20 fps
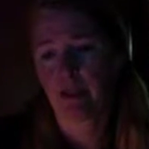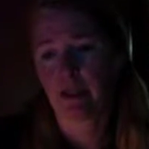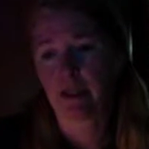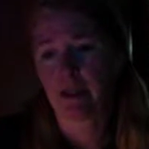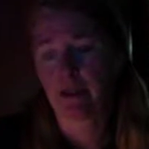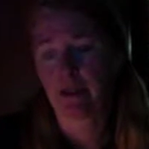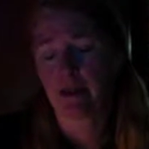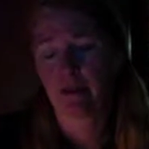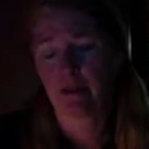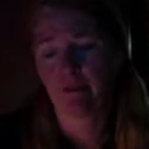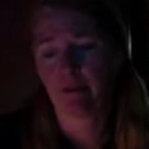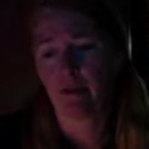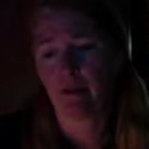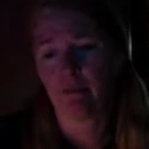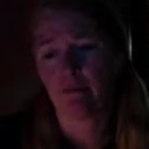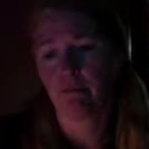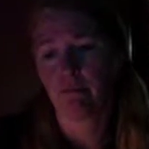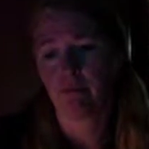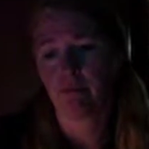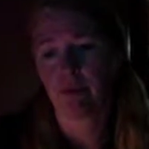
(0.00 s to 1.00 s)
Even
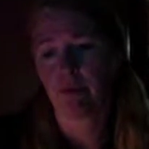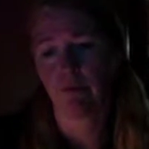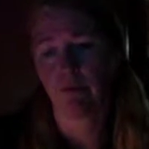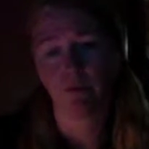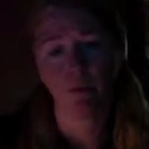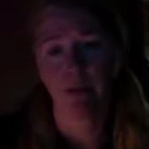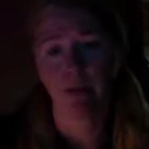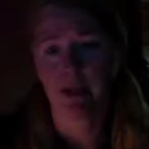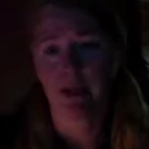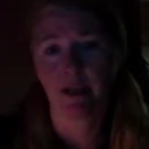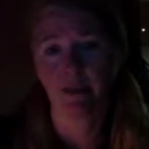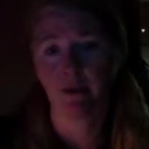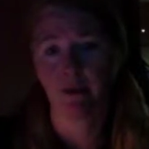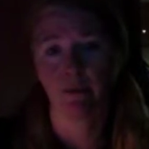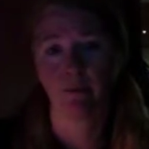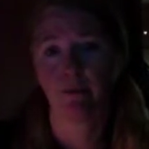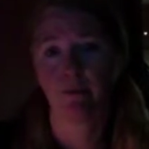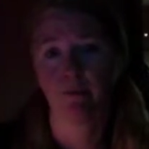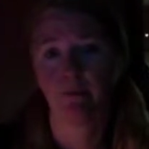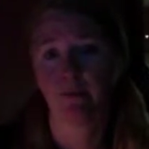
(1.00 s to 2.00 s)
when I don't,
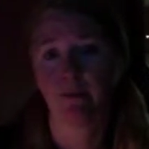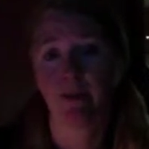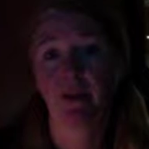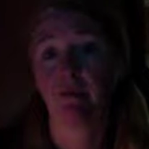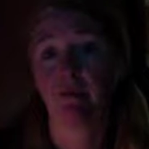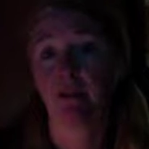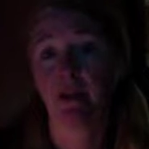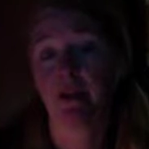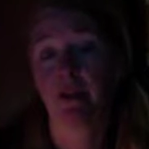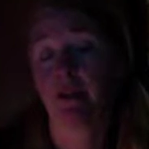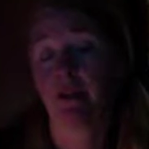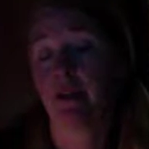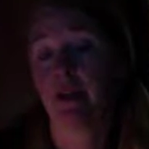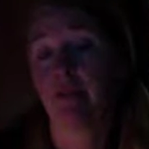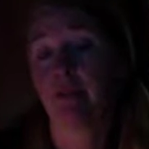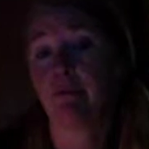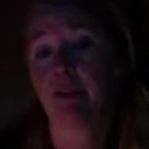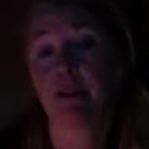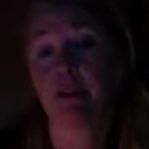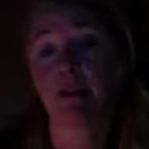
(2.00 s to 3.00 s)
even
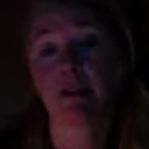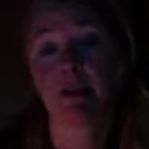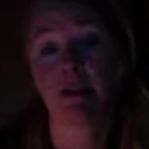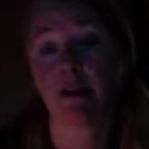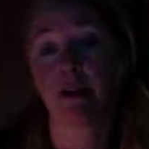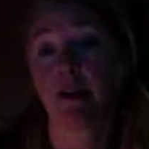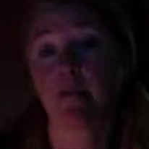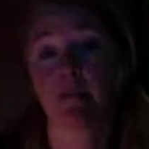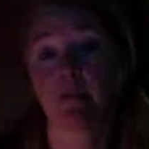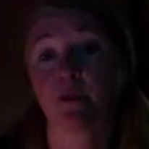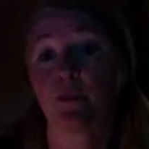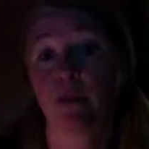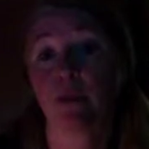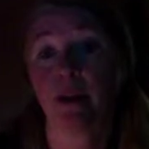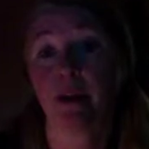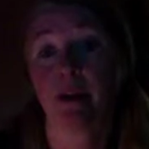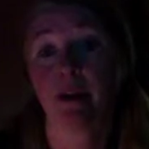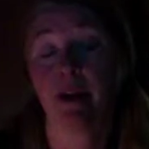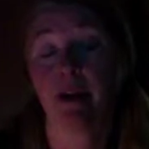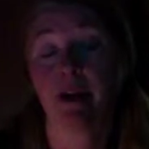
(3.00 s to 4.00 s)
in the times when
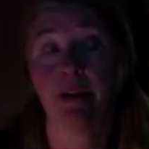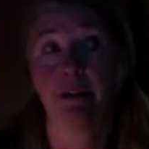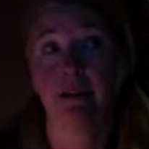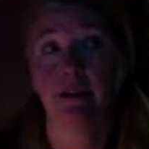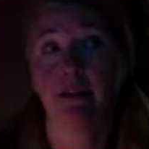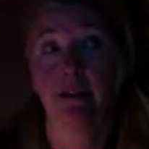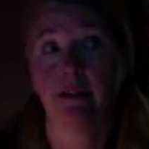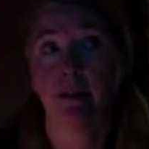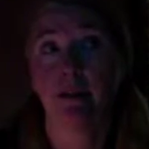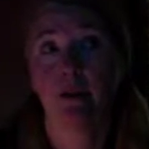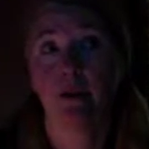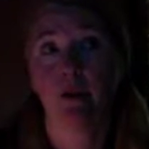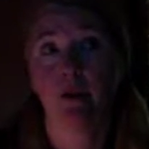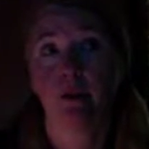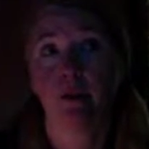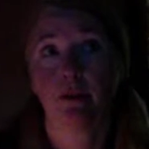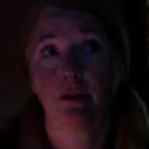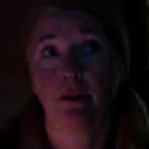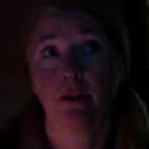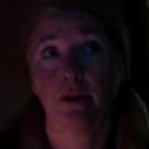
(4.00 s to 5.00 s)
I
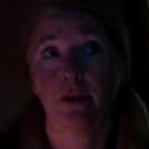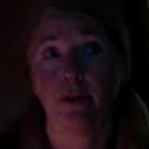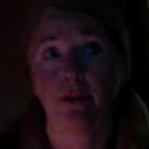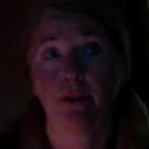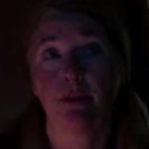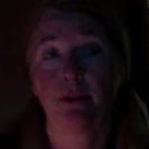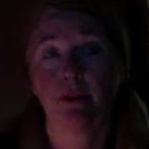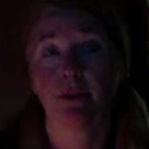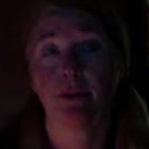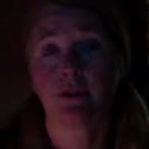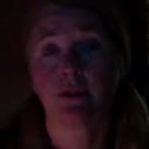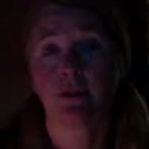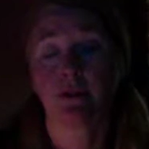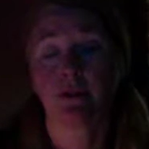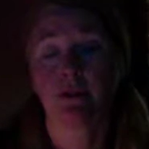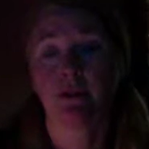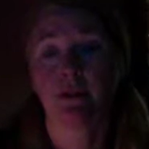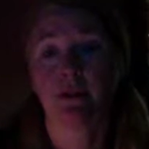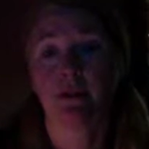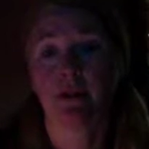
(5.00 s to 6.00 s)
thought
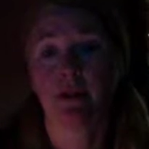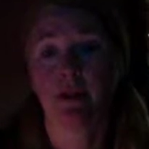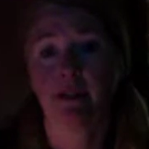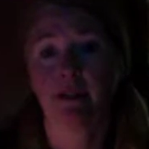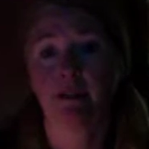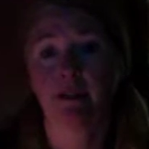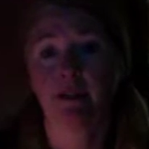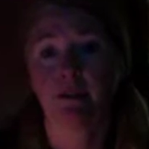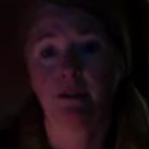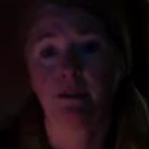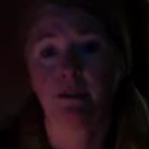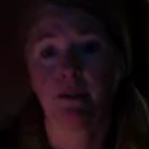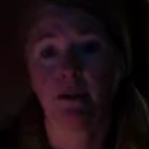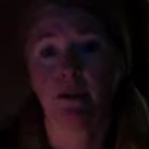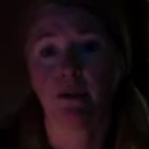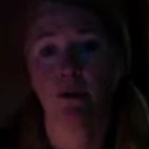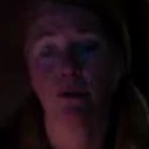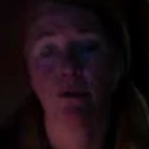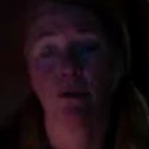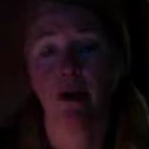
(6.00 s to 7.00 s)
that there was
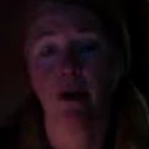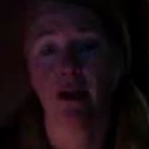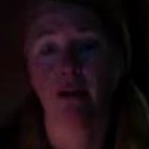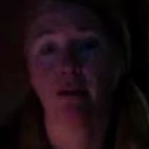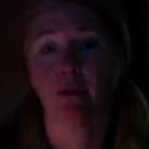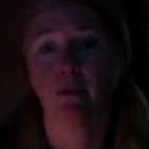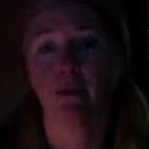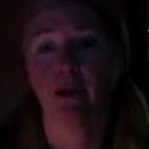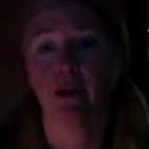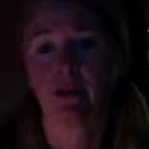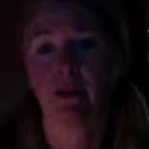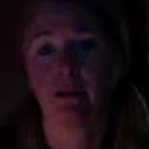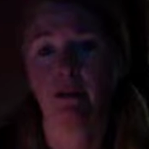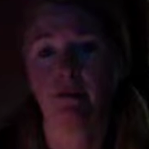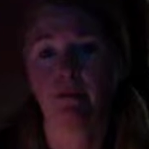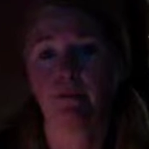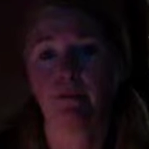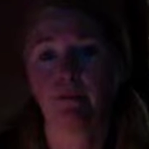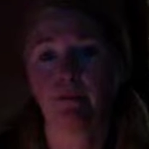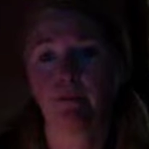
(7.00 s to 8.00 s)
no way that we could,
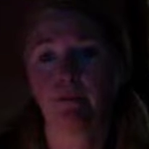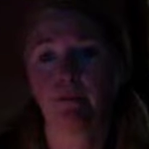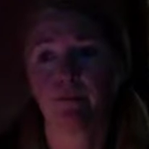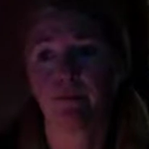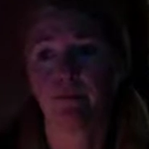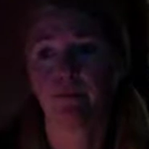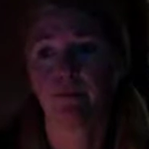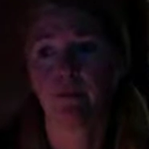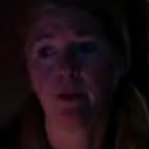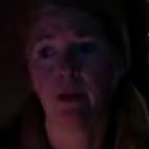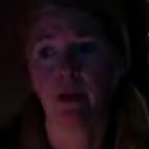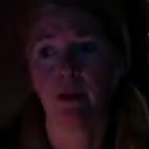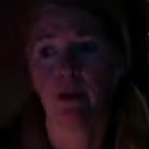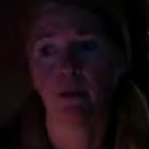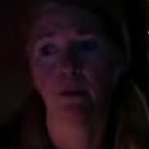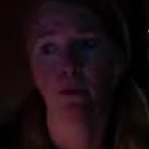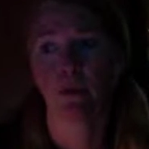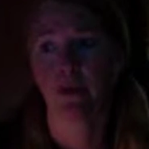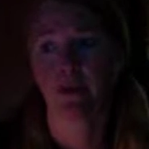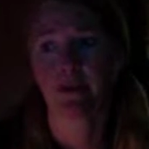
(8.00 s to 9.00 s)
you know,
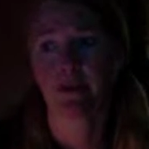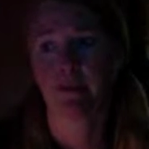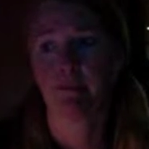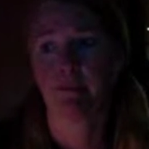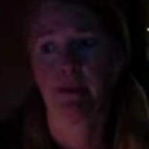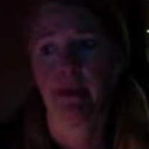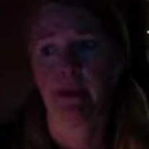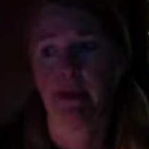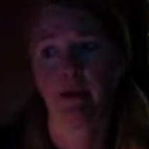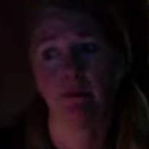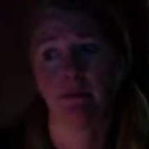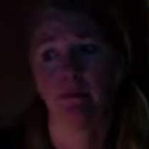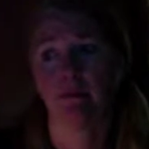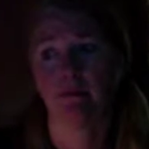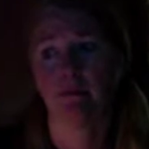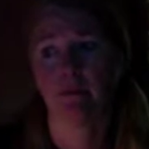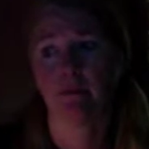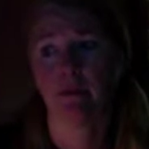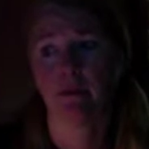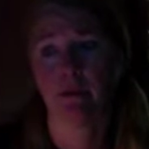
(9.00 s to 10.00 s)
work something out,
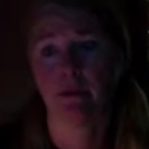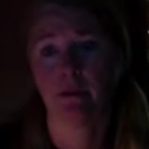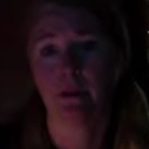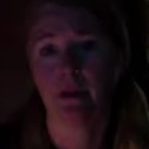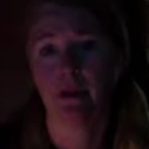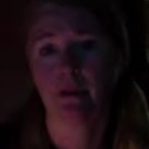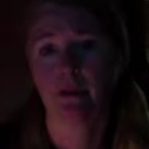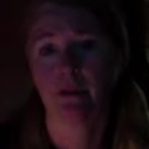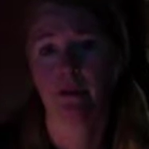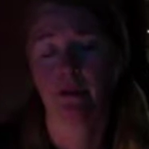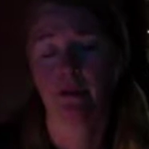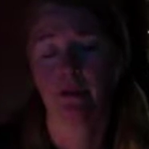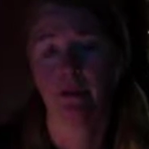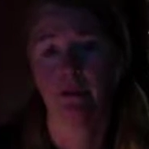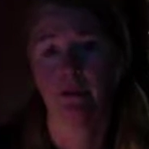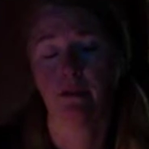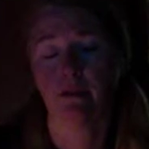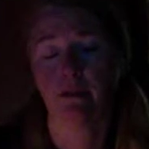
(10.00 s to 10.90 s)
I still,